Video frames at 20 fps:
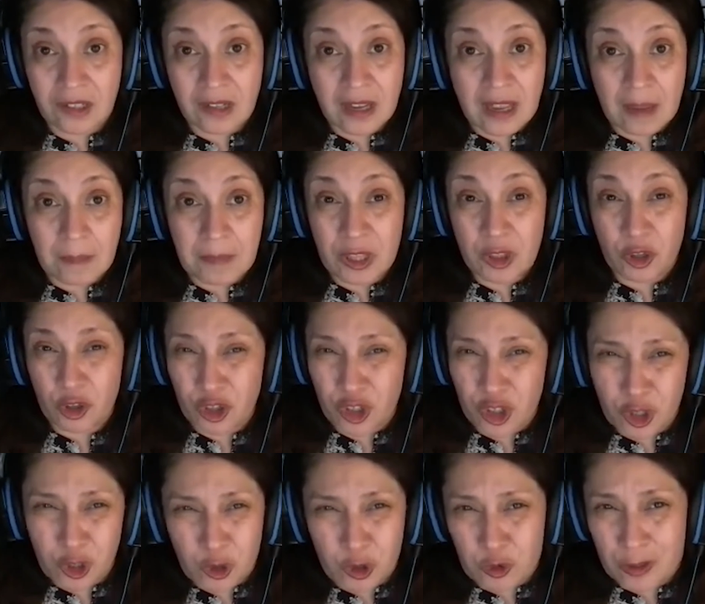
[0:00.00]
I mean, they're
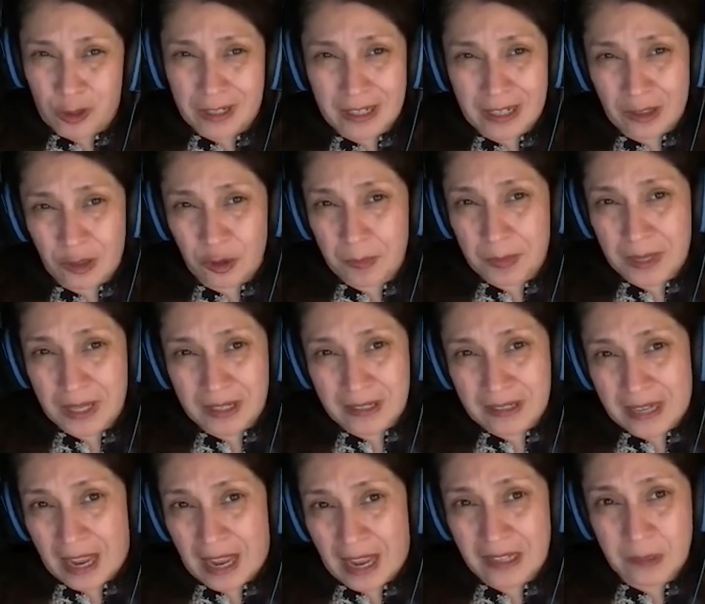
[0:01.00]
children and they're being
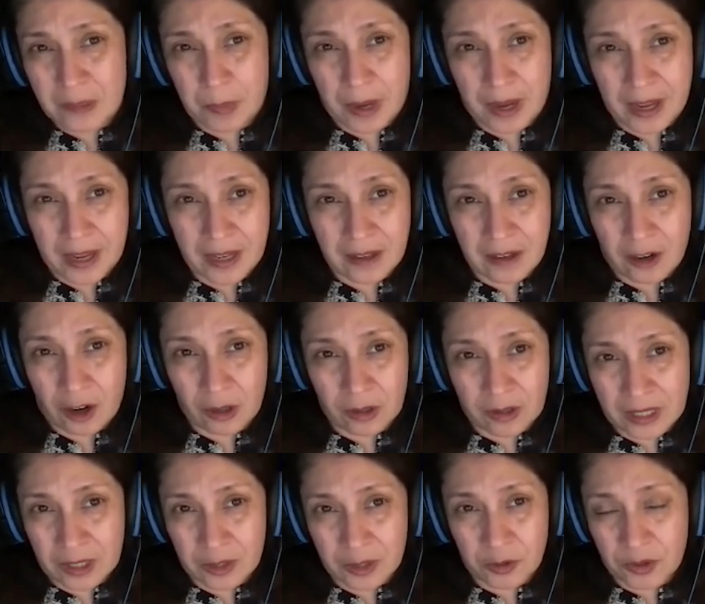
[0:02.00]
attacked by our
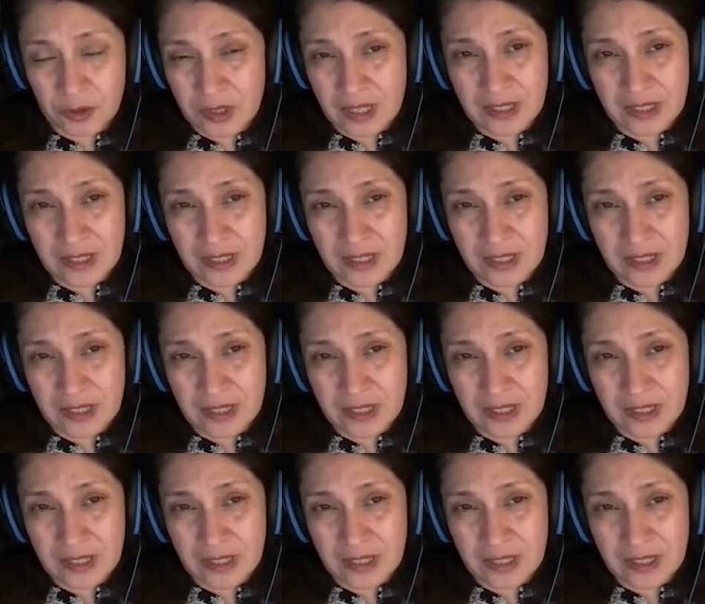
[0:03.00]
leaders.